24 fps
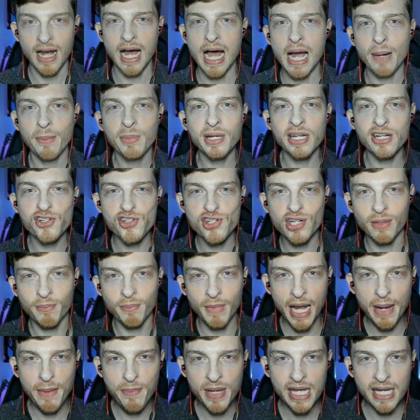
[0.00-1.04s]
I'm going to share
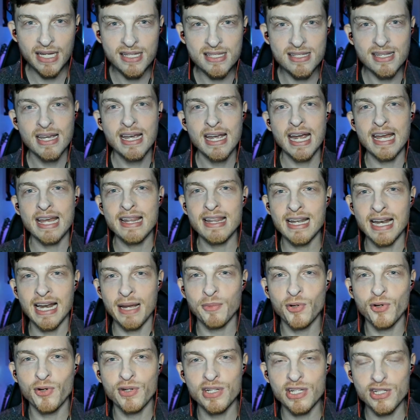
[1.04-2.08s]
my picks, and then
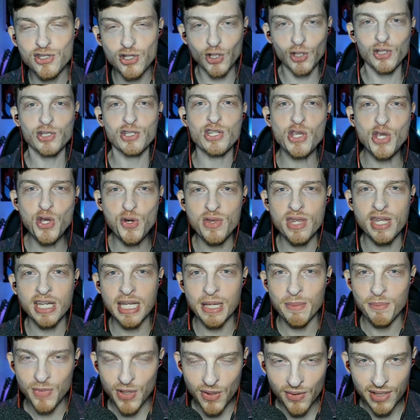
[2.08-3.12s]
I'm going to turn to you, the
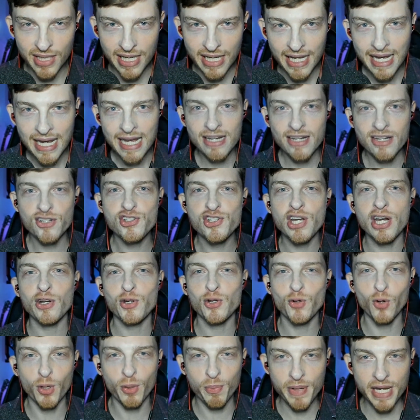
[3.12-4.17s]
community, to share
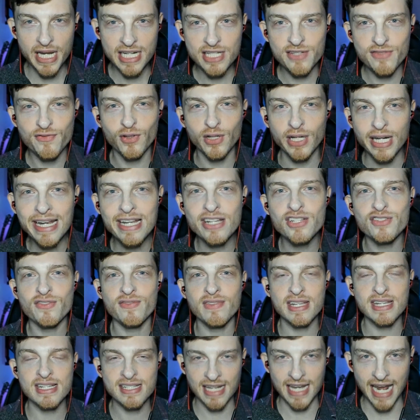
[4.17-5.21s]
your picks for each
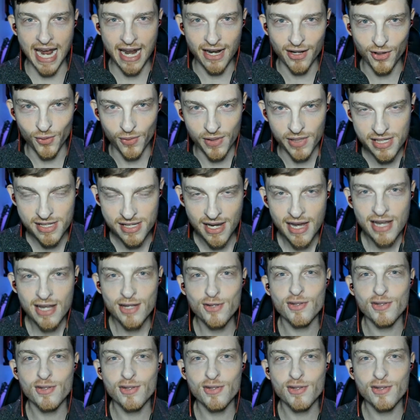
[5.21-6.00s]
of these categories.